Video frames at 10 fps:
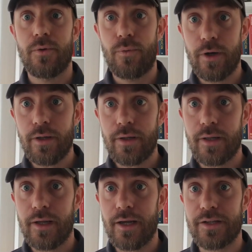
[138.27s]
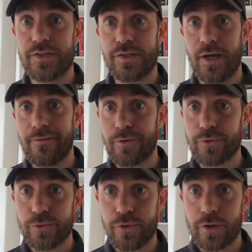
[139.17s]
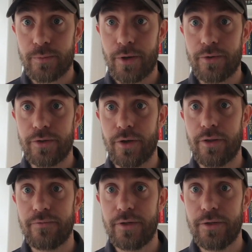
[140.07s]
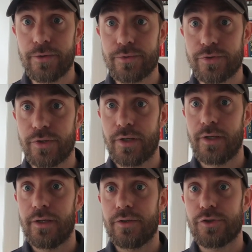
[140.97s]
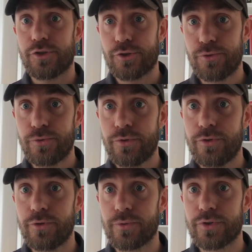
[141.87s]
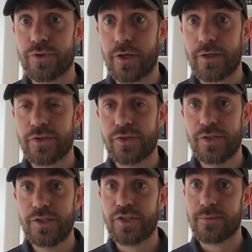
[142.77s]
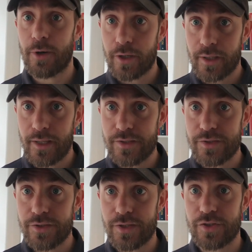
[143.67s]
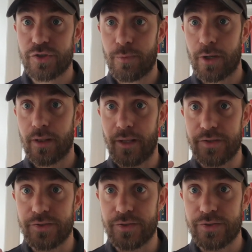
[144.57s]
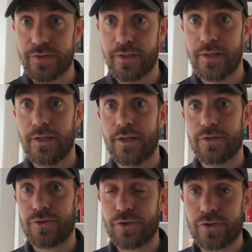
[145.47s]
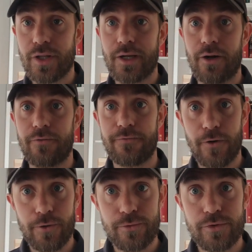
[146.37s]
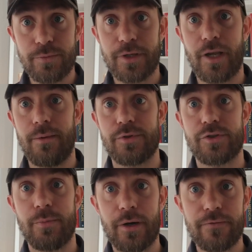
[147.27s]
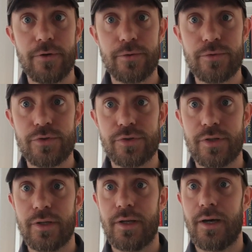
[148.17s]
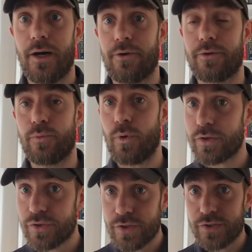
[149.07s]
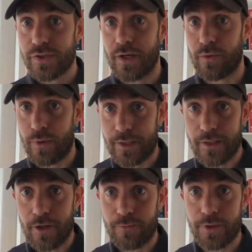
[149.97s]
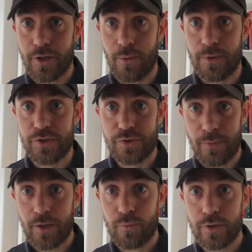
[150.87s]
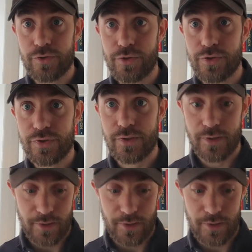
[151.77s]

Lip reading: Well, as I've also talked about in other videos, soon you will start to see smart glasses and smart lenses. So just like our phones became smartphones, our watches are right now becoming smartwatches.